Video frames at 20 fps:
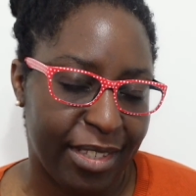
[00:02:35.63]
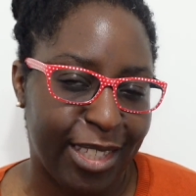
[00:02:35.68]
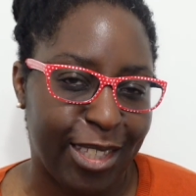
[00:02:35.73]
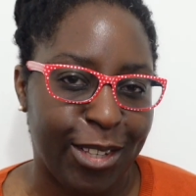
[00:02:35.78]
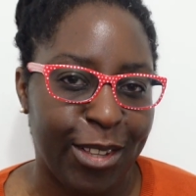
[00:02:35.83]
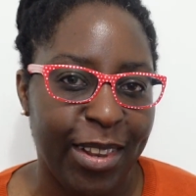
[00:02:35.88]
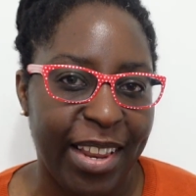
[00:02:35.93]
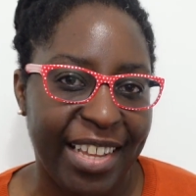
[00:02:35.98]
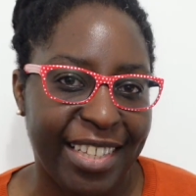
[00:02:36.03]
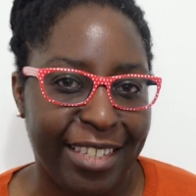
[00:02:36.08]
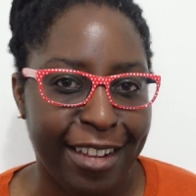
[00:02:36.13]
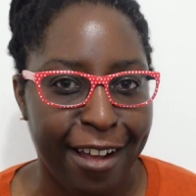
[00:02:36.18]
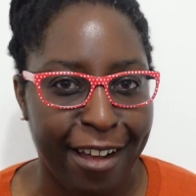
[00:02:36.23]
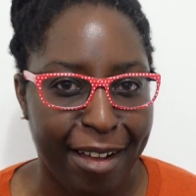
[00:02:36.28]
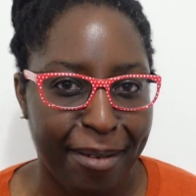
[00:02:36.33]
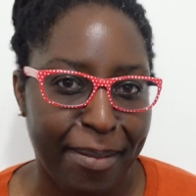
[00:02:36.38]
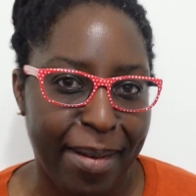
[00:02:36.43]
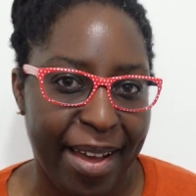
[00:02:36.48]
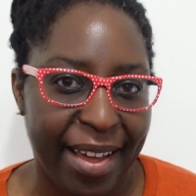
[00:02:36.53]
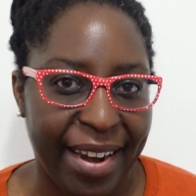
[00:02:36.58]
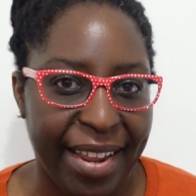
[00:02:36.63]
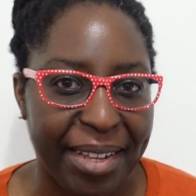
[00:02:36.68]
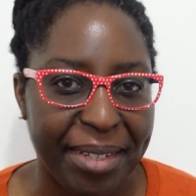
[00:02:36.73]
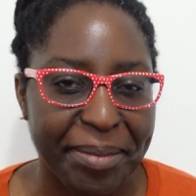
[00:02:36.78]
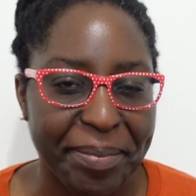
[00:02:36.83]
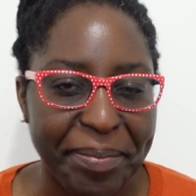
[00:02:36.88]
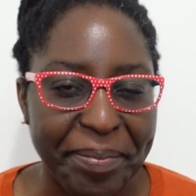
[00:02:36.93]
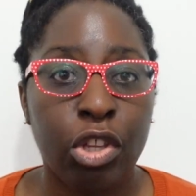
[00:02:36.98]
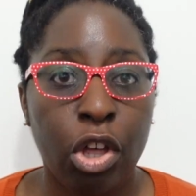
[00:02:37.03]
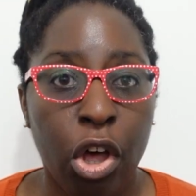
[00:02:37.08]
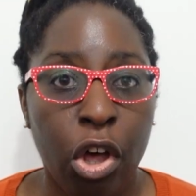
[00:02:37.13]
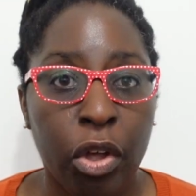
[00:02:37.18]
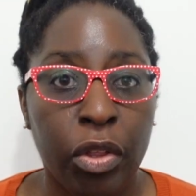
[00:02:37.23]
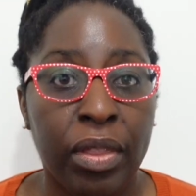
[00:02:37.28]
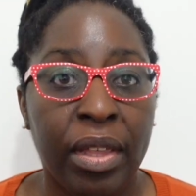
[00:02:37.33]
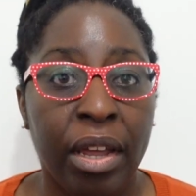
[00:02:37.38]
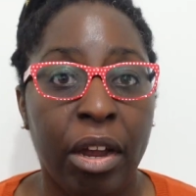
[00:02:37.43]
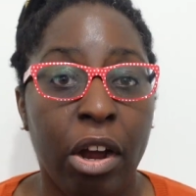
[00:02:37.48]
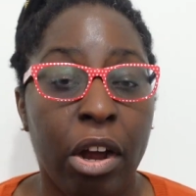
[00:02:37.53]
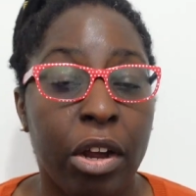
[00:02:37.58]
So let's talk about it. So
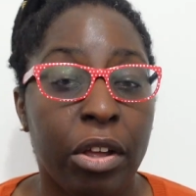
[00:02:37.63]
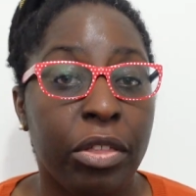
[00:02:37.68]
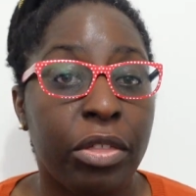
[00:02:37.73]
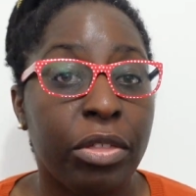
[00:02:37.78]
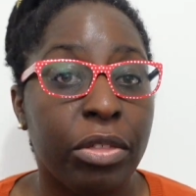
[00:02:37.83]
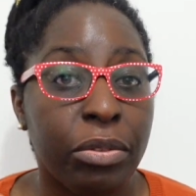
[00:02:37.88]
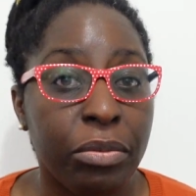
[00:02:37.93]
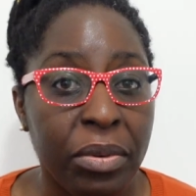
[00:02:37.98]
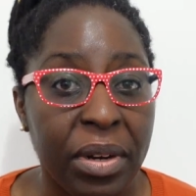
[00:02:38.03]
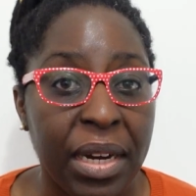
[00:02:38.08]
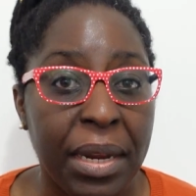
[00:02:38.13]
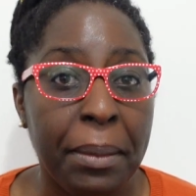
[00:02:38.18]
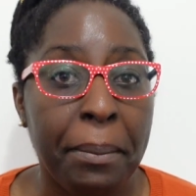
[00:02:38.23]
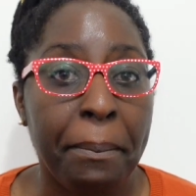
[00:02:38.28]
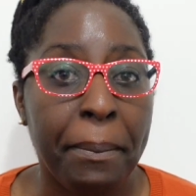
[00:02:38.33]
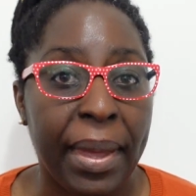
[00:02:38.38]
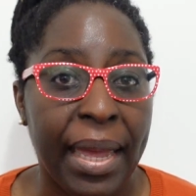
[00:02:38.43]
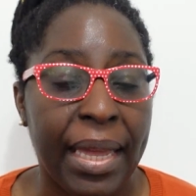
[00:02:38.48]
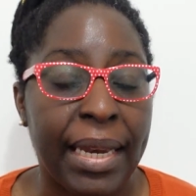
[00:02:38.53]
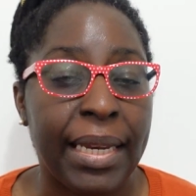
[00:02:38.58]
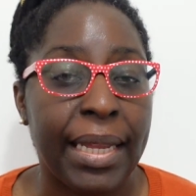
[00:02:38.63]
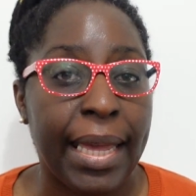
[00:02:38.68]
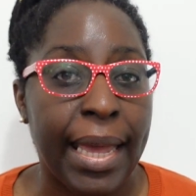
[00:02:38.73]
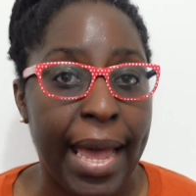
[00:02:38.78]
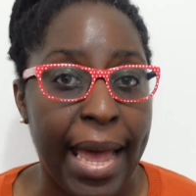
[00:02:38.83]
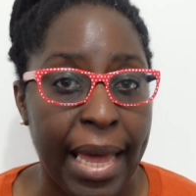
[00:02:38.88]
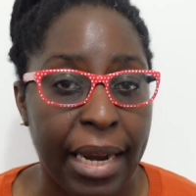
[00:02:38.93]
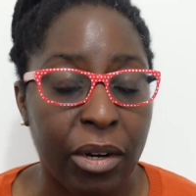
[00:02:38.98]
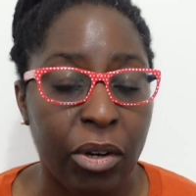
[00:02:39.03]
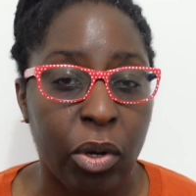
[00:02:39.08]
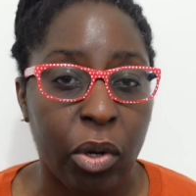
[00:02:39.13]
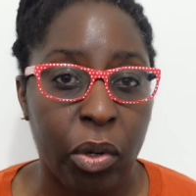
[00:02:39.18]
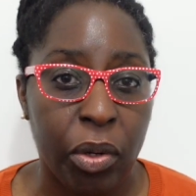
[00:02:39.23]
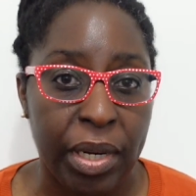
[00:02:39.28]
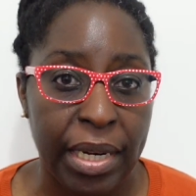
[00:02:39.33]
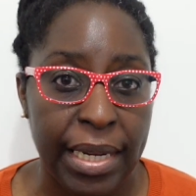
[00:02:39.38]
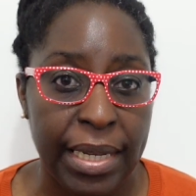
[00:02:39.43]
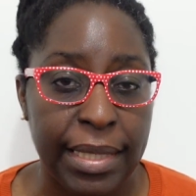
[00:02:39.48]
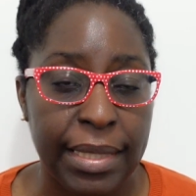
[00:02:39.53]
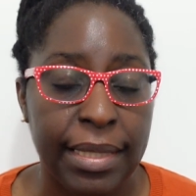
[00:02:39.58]
there are 3 main
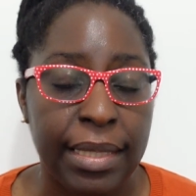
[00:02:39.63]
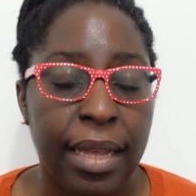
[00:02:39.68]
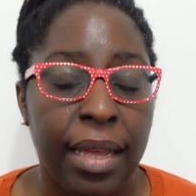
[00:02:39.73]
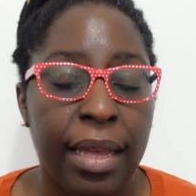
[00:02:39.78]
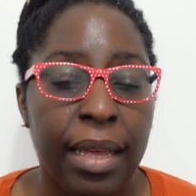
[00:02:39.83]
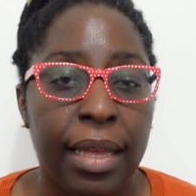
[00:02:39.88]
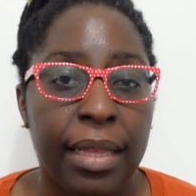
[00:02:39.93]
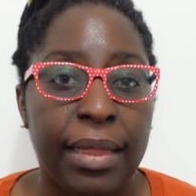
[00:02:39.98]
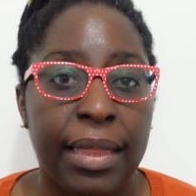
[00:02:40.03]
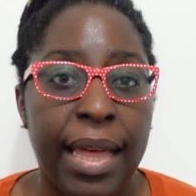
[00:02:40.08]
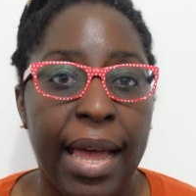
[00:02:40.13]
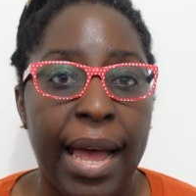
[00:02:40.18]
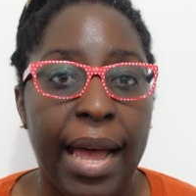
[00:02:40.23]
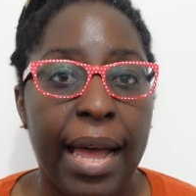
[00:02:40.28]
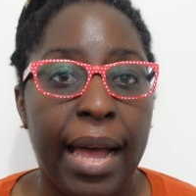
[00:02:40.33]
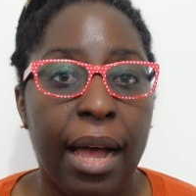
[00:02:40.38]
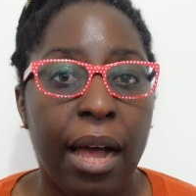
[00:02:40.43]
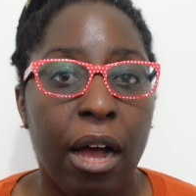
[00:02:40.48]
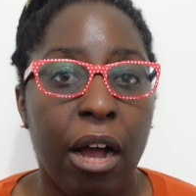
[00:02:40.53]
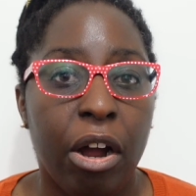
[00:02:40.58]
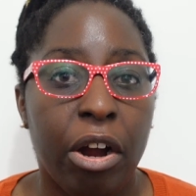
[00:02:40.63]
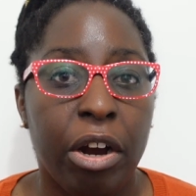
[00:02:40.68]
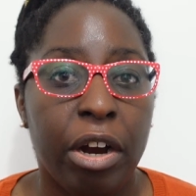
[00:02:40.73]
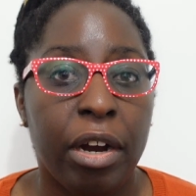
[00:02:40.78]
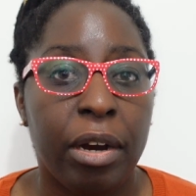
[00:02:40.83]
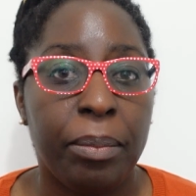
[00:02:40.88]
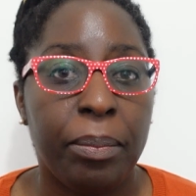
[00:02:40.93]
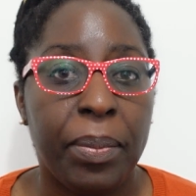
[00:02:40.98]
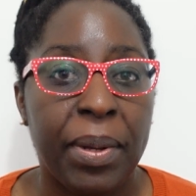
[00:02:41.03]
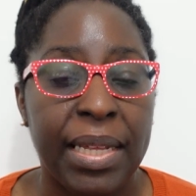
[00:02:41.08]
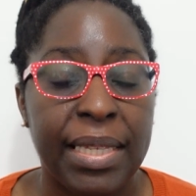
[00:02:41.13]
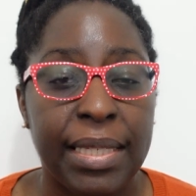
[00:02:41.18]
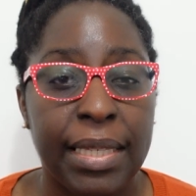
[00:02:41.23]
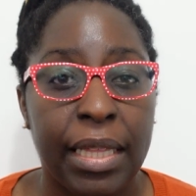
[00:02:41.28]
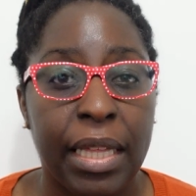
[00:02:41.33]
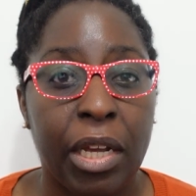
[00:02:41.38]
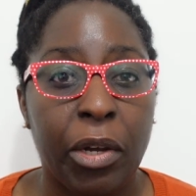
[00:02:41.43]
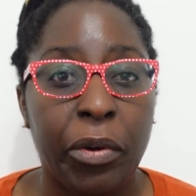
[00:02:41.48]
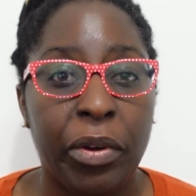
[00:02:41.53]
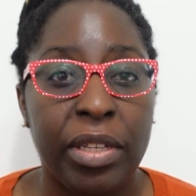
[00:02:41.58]
categories that are
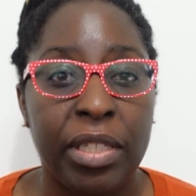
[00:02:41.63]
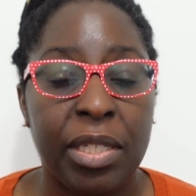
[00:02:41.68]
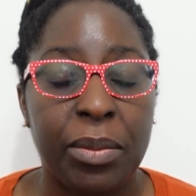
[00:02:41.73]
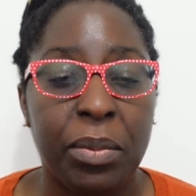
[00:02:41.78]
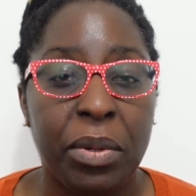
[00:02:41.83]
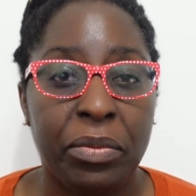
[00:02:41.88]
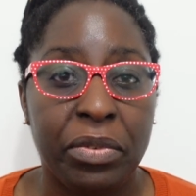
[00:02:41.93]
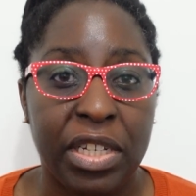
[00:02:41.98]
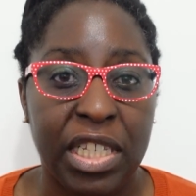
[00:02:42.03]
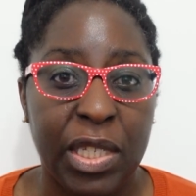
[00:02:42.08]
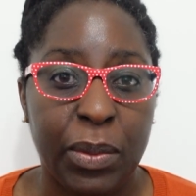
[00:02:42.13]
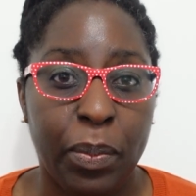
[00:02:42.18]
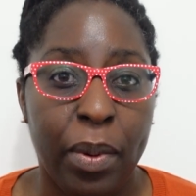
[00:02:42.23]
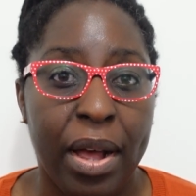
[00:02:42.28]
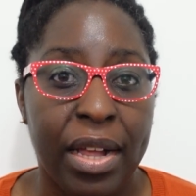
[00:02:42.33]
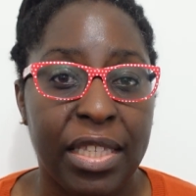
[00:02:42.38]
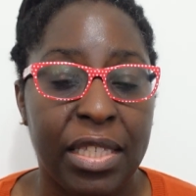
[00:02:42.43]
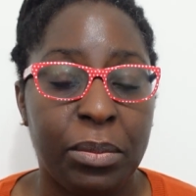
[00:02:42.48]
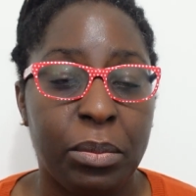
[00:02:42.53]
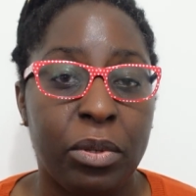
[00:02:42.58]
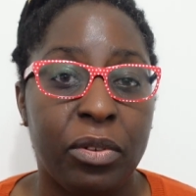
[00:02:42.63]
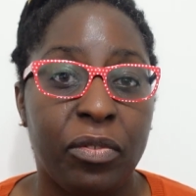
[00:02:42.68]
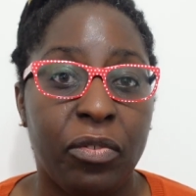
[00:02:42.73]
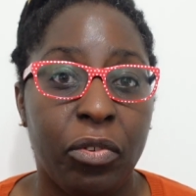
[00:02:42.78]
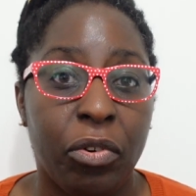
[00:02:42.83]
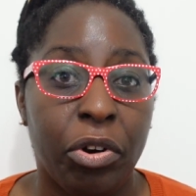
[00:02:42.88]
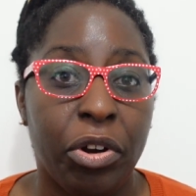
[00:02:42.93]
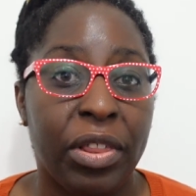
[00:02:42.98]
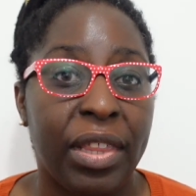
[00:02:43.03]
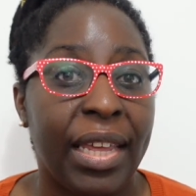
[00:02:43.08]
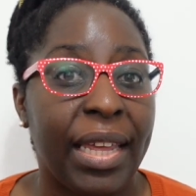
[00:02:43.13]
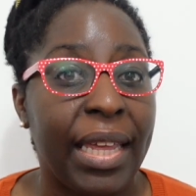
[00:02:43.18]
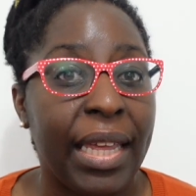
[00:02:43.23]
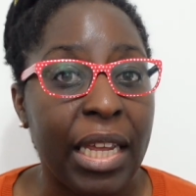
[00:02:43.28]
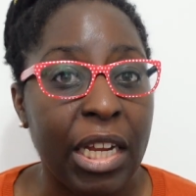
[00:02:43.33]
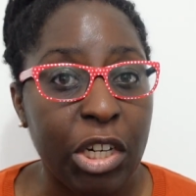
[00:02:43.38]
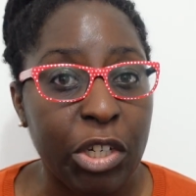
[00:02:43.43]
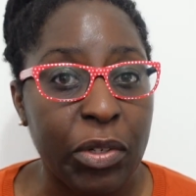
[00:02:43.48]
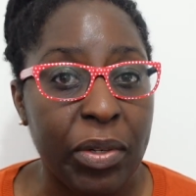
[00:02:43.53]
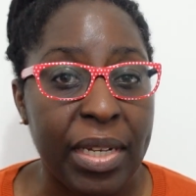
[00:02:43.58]
basically going to be responsible for the
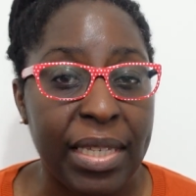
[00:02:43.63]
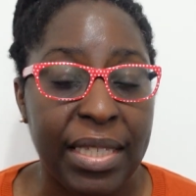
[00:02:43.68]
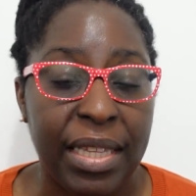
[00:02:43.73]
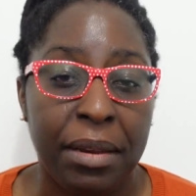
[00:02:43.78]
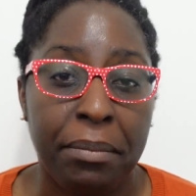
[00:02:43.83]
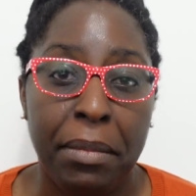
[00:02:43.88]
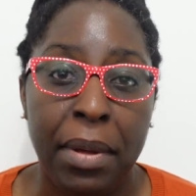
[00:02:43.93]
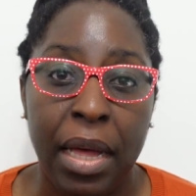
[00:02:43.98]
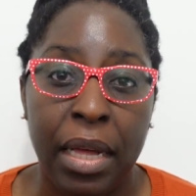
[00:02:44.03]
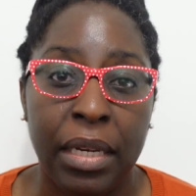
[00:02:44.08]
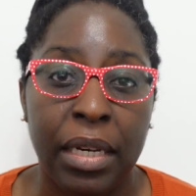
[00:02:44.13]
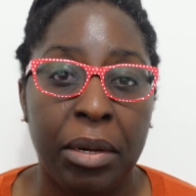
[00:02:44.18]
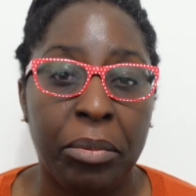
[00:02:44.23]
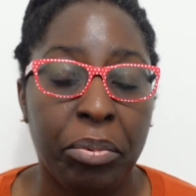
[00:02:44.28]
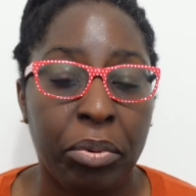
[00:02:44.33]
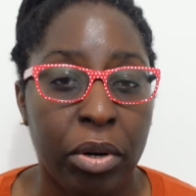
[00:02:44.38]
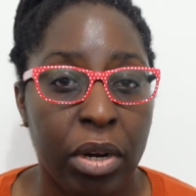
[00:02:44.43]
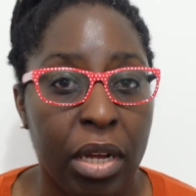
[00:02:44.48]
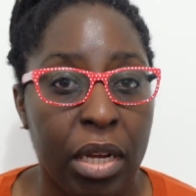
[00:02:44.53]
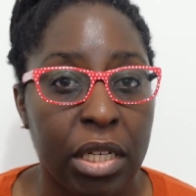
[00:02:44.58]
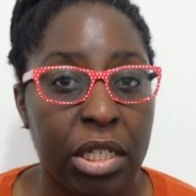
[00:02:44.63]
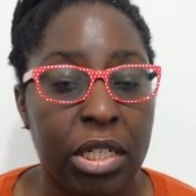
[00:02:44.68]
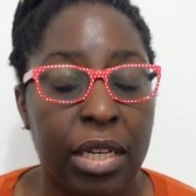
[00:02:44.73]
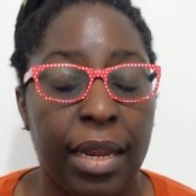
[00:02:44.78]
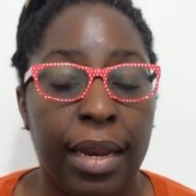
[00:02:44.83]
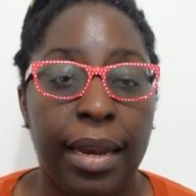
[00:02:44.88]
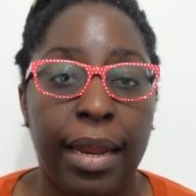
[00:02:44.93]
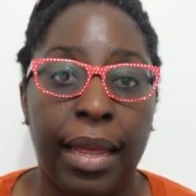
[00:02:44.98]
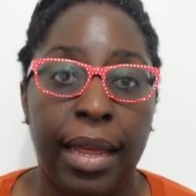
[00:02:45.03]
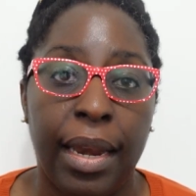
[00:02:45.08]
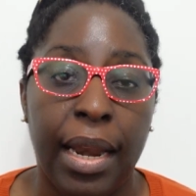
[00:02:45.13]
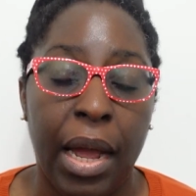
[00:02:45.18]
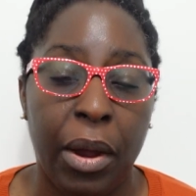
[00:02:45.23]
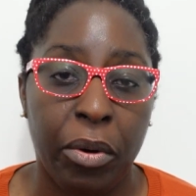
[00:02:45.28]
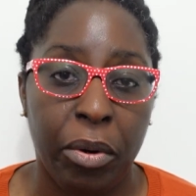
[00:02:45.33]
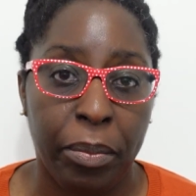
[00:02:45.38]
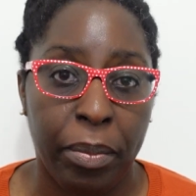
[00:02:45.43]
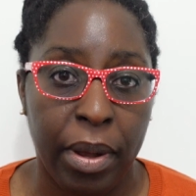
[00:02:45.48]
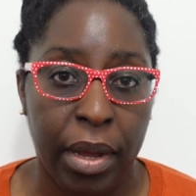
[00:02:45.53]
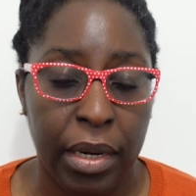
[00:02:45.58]
increase in melanin production in
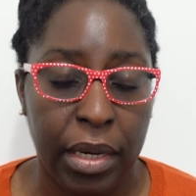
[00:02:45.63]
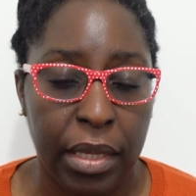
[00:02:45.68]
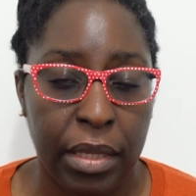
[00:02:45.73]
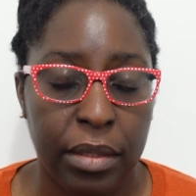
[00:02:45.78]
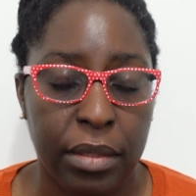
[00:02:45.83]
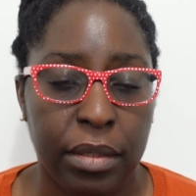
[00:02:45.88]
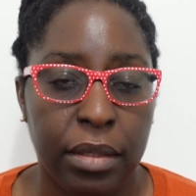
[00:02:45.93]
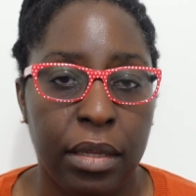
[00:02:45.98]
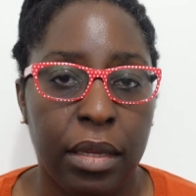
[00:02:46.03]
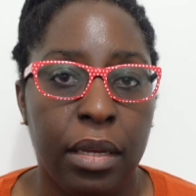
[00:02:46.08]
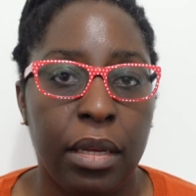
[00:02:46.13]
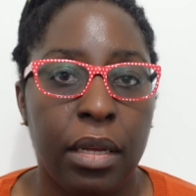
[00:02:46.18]
our bodies.